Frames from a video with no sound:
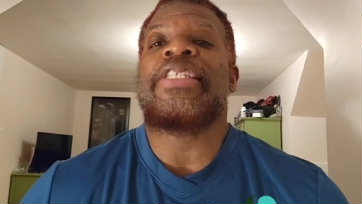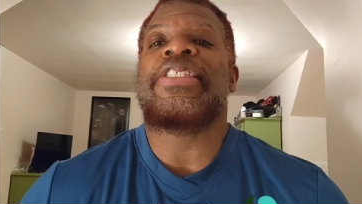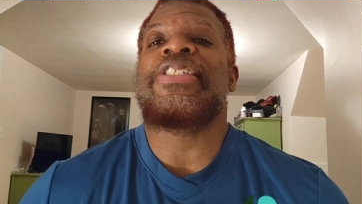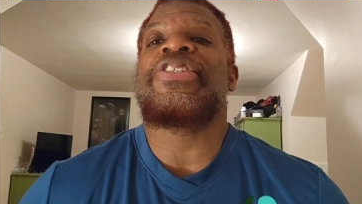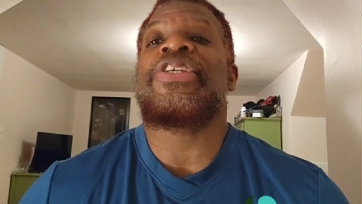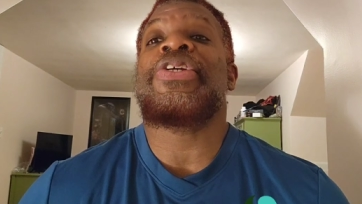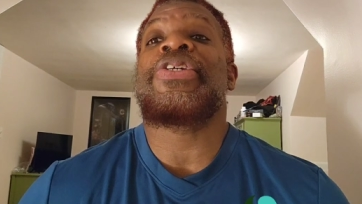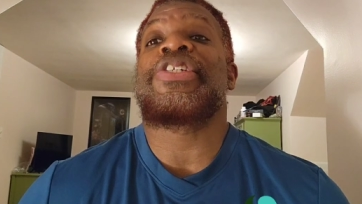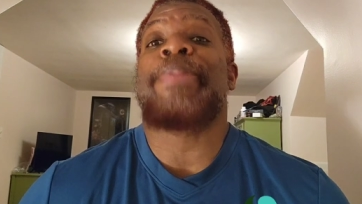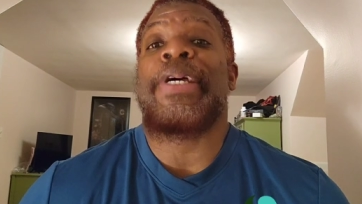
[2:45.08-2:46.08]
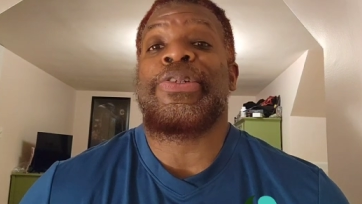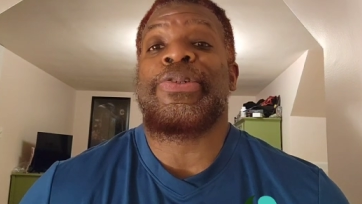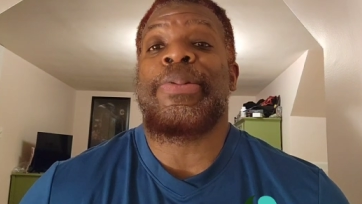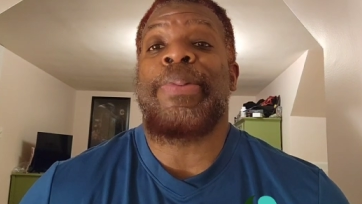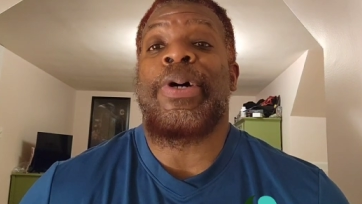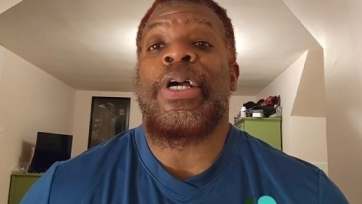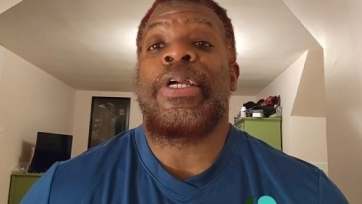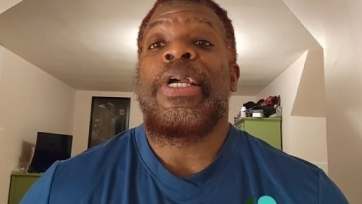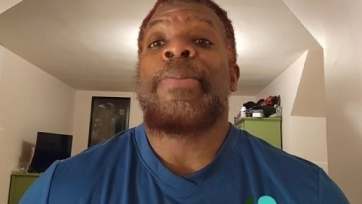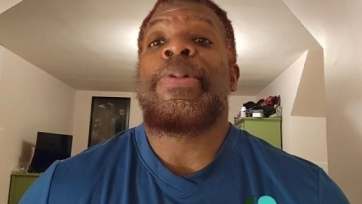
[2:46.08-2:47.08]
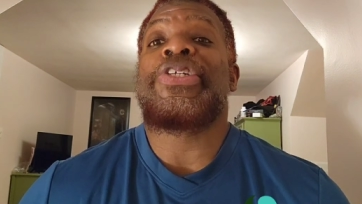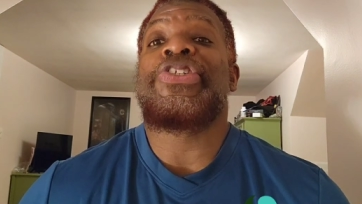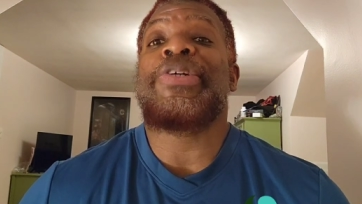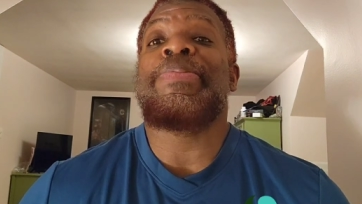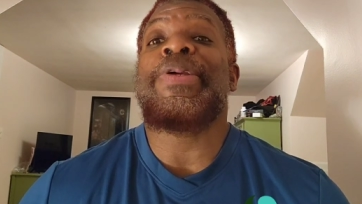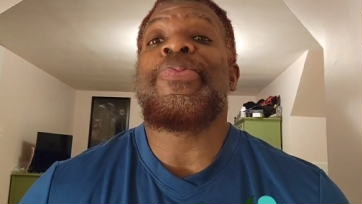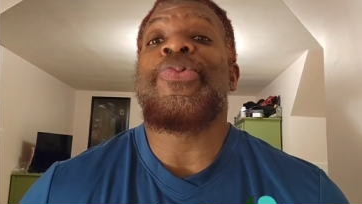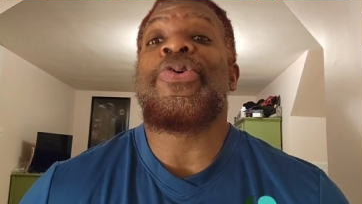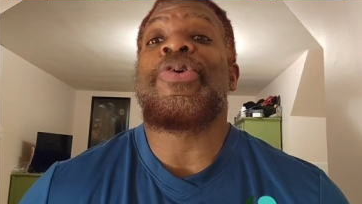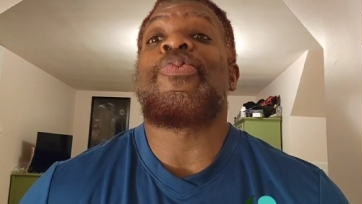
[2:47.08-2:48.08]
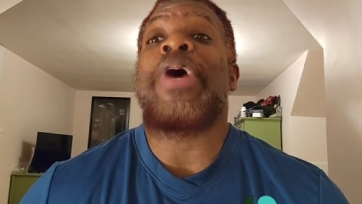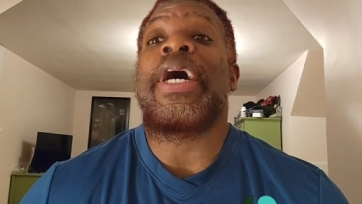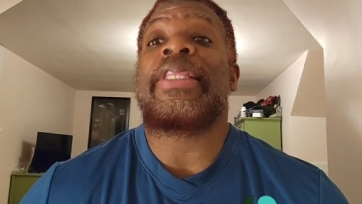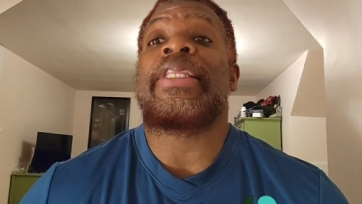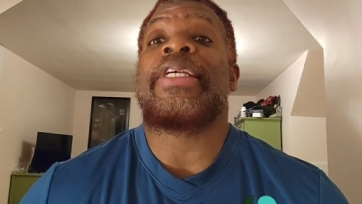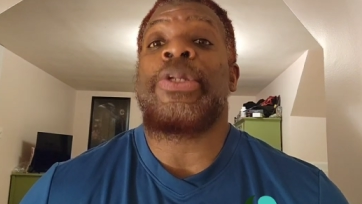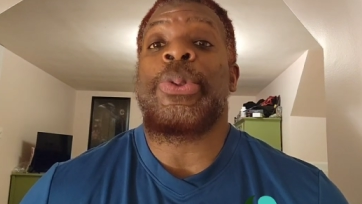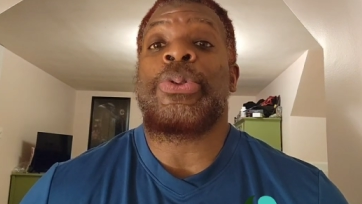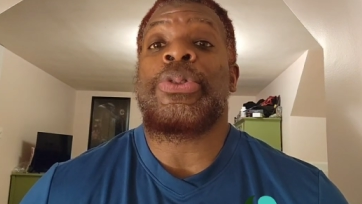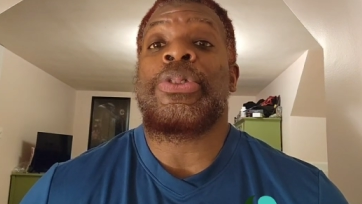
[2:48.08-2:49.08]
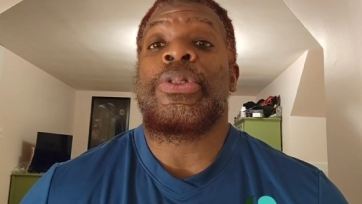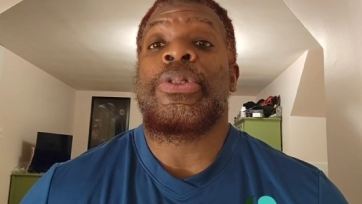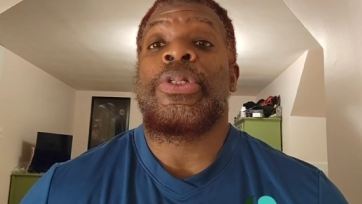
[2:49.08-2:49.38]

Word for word: It's considered a specialty bar, but it should be more widely used.